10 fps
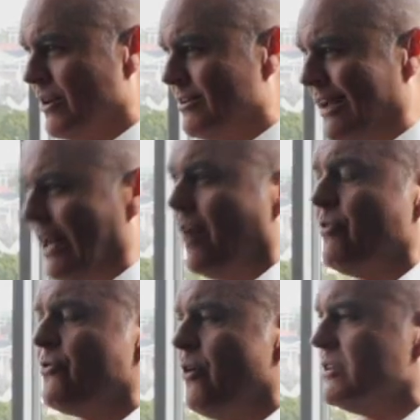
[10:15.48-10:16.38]
it, get
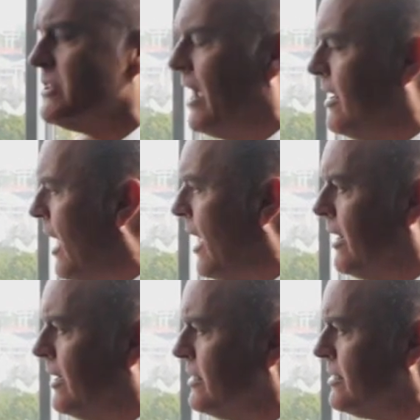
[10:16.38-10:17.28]
over Frans Steyn.
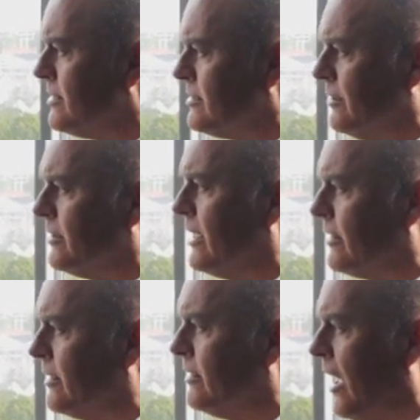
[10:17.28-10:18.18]
I
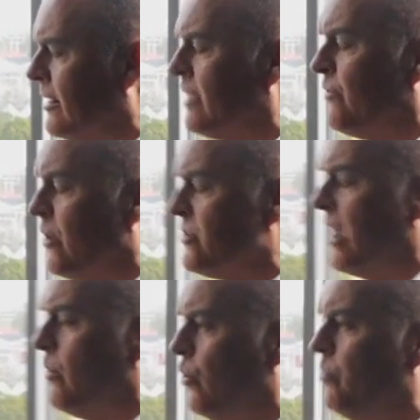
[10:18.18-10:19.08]
think Frans
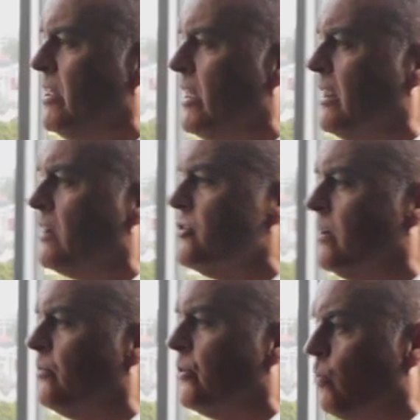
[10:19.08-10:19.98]
Steyn will be there next
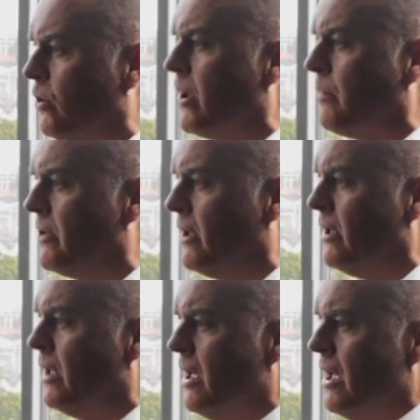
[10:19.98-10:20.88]
year for the World Cup year.
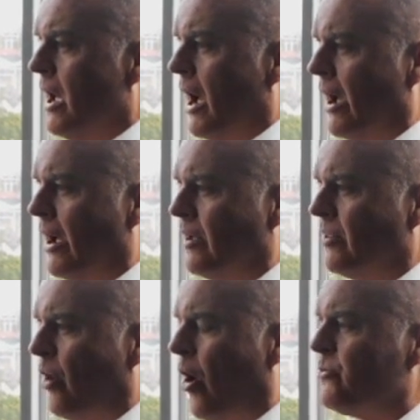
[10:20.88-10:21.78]

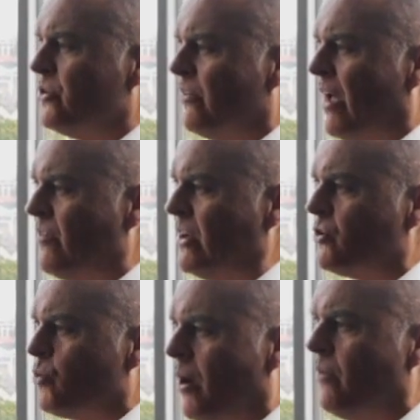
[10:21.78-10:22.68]
The option of having a
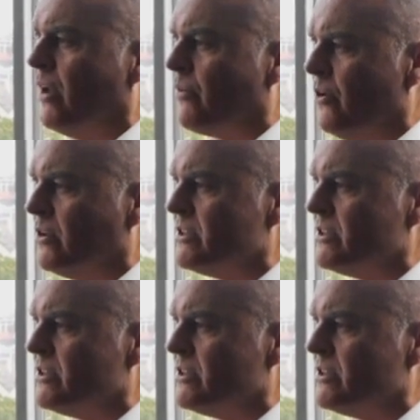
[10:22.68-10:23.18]
12 like Frans